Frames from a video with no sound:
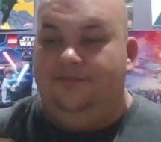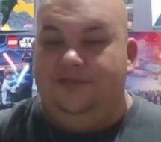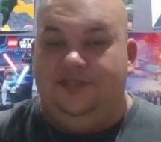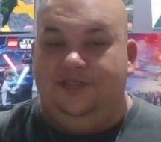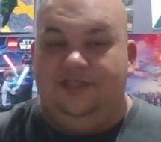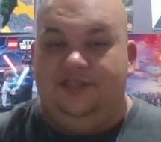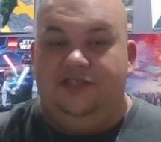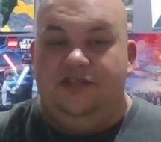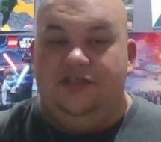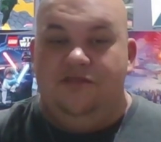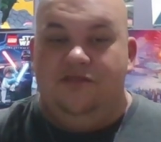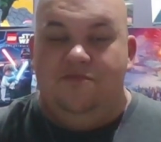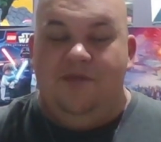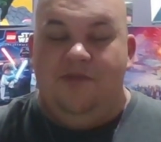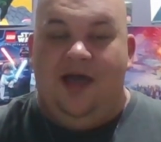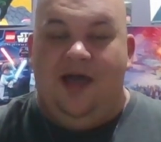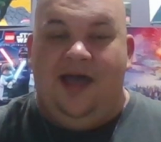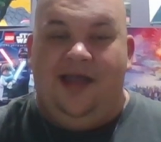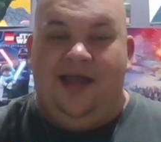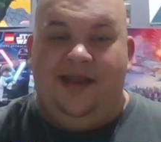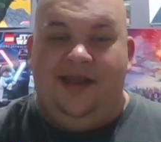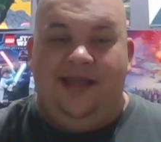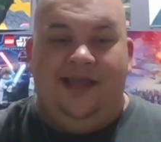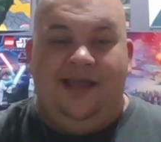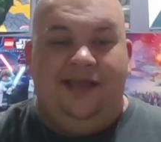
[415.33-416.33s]
it's new
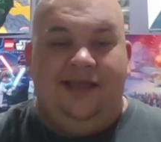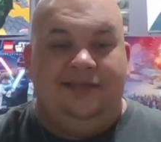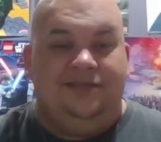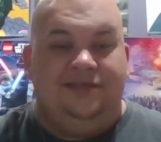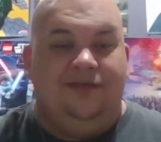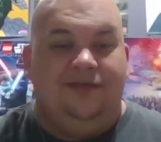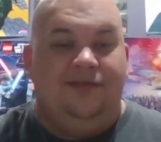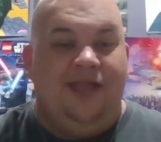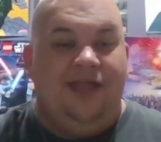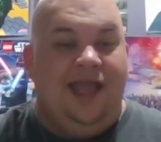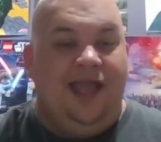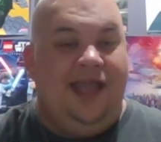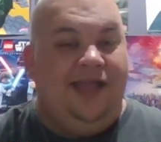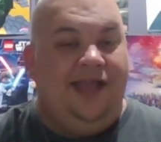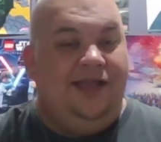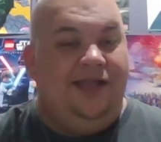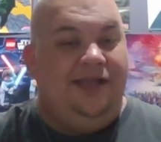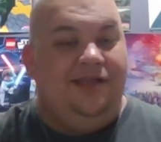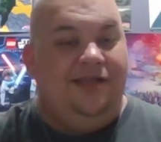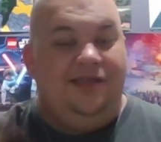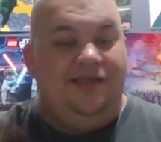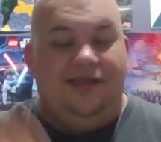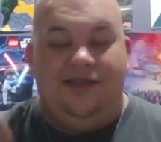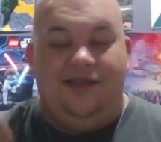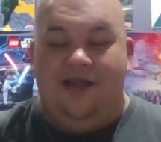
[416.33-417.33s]
body, so like
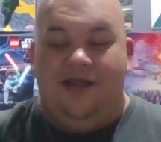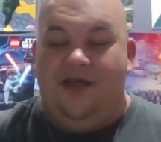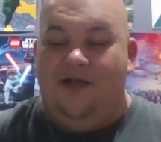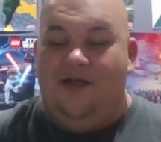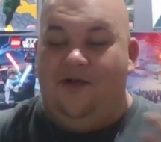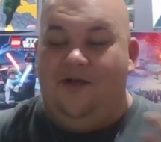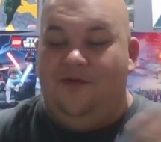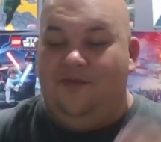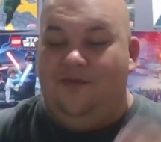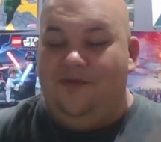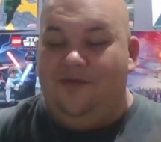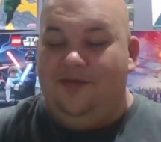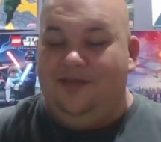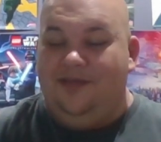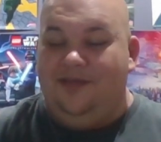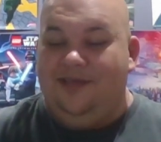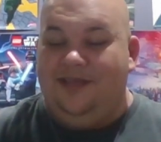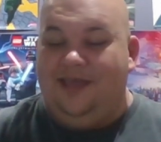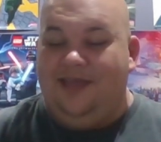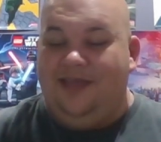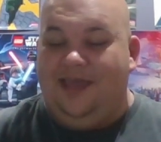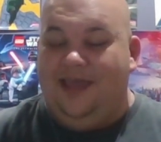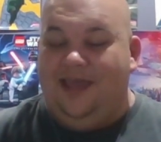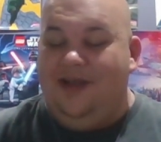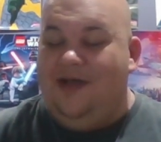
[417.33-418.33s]
you don't
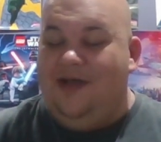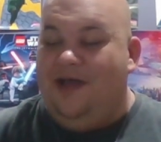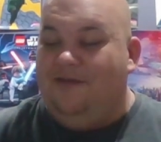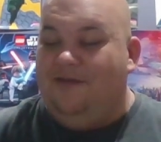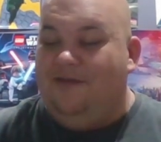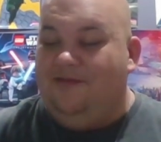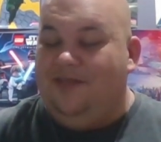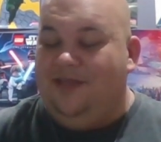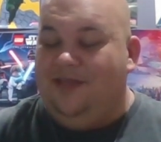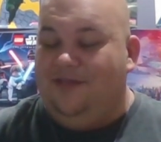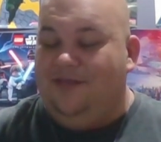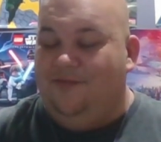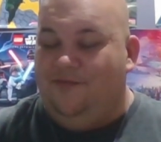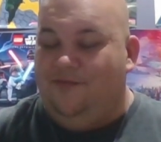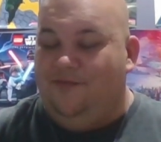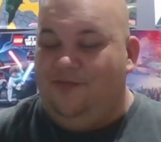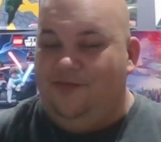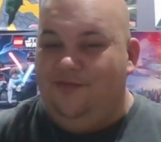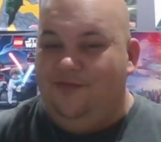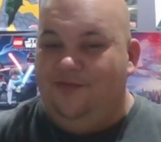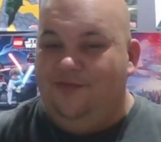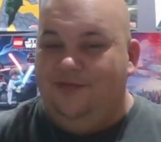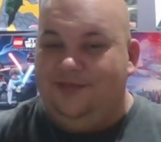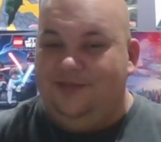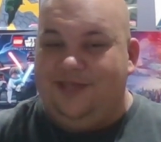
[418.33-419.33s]
have the
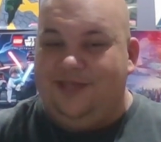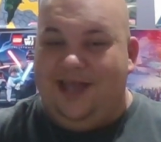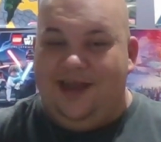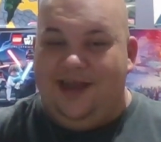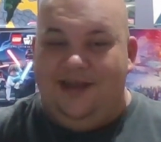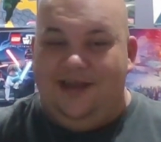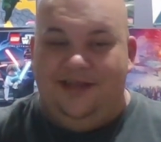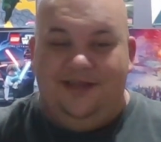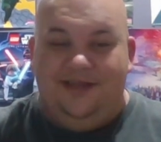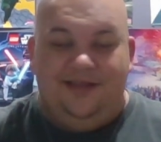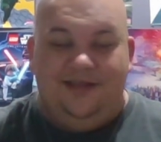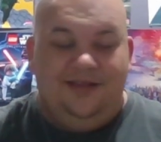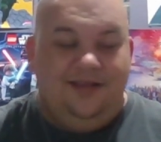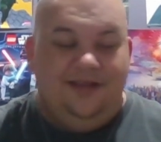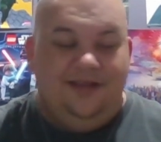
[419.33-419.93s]
rules kind of